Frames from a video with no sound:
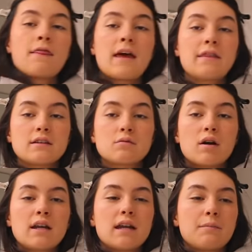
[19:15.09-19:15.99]
than this
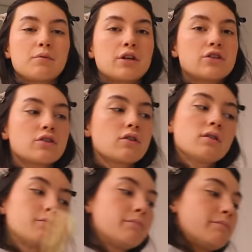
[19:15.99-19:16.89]
one. And I'm pretty sure
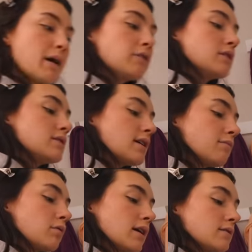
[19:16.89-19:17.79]
they're about the
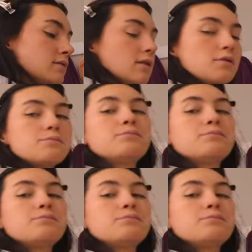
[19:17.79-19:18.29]
same price. So,